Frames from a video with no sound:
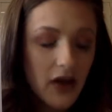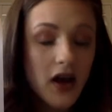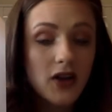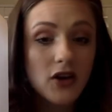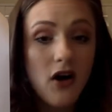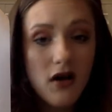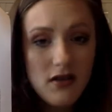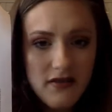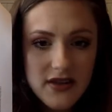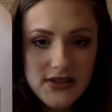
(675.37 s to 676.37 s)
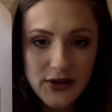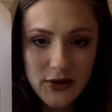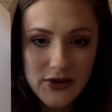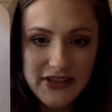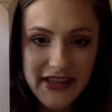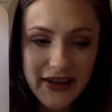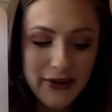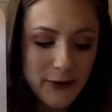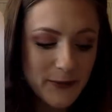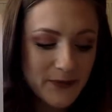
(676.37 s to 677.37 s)
Color all of the circles
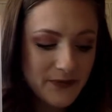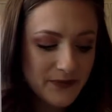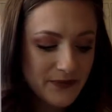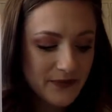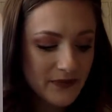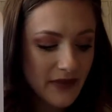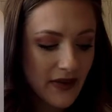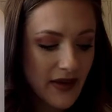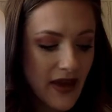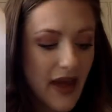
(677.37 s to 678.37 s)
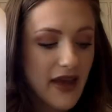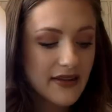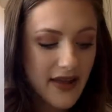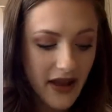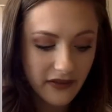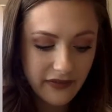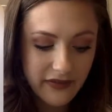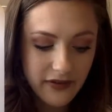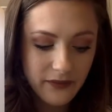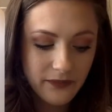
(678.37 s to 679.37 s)
yellow.
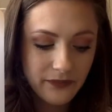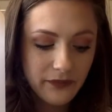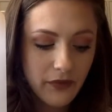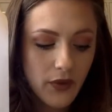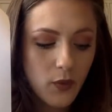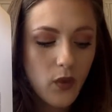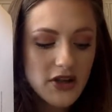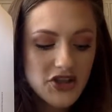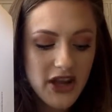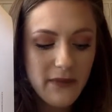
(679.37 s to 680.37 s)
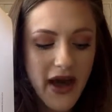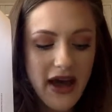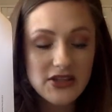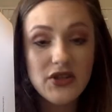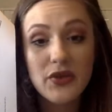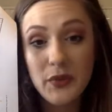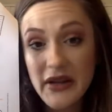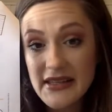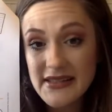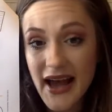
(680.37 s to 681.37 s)
Next, what shape has
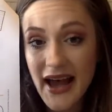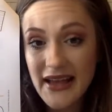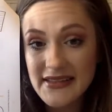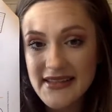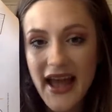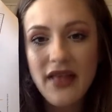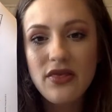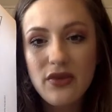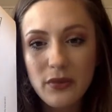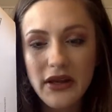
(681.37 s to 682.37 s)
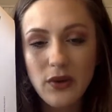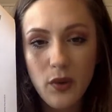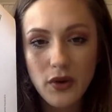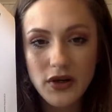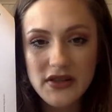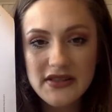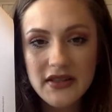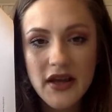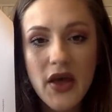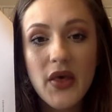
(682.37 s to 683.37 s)
3 sides and 3 corners?
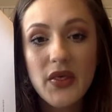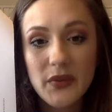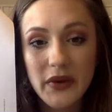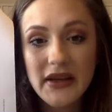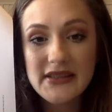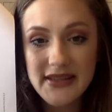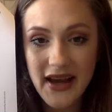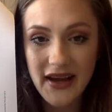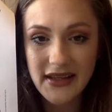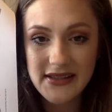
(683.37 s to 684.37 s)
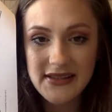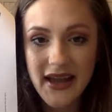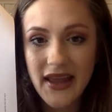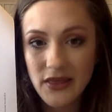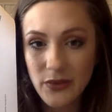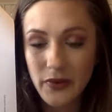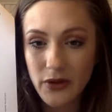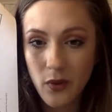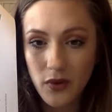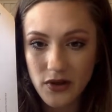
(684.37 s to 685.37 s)
3 sides and 3
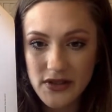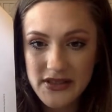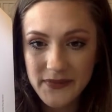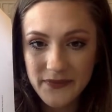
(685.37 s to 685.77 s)
corners.